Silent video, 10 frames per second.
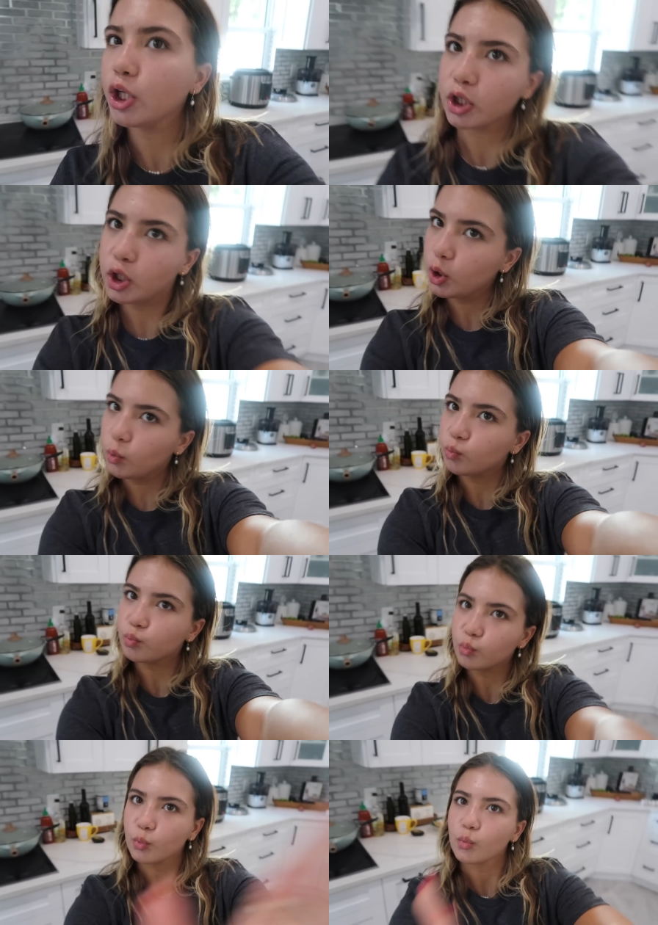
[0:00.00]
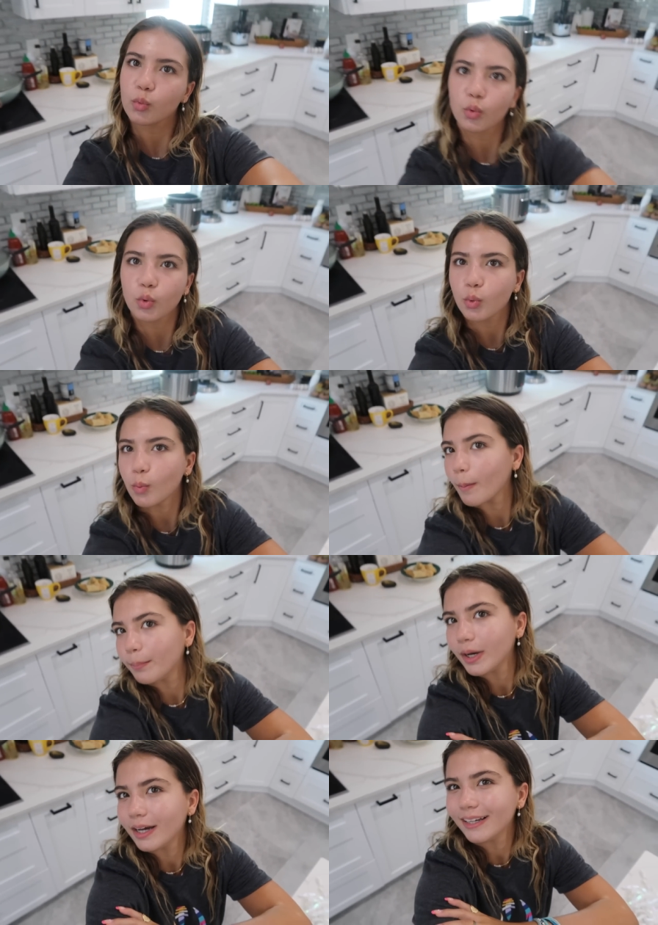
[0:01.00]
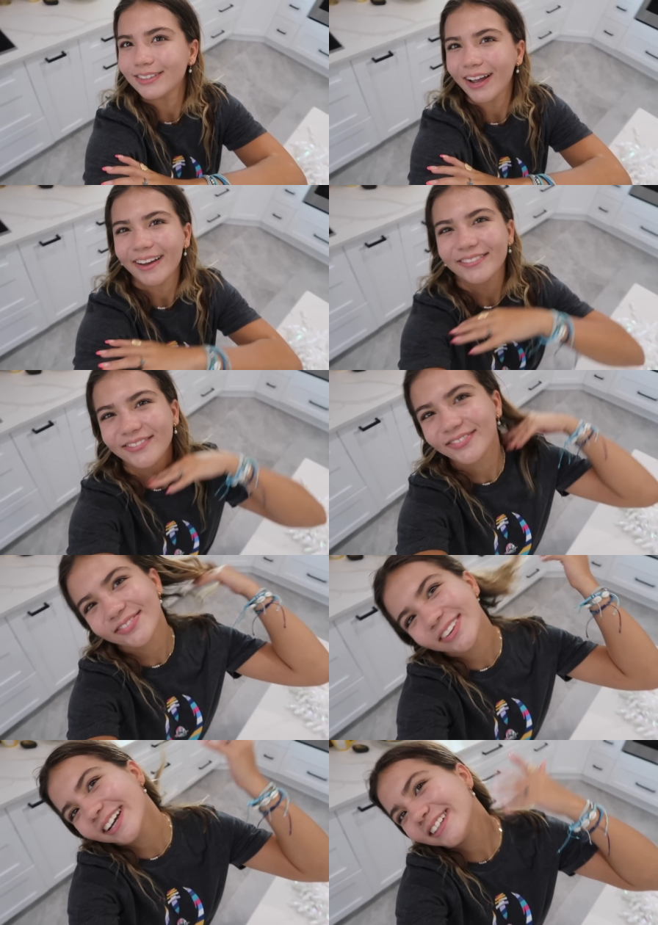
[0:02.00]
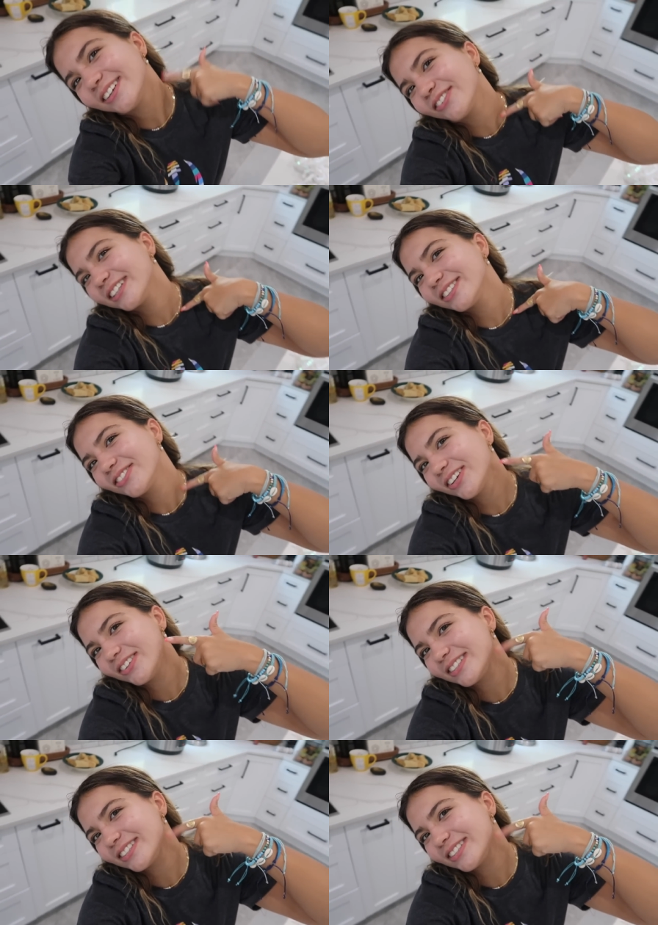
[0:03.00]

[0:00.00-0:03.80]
to look cute, but it's okay. Look at the difference between my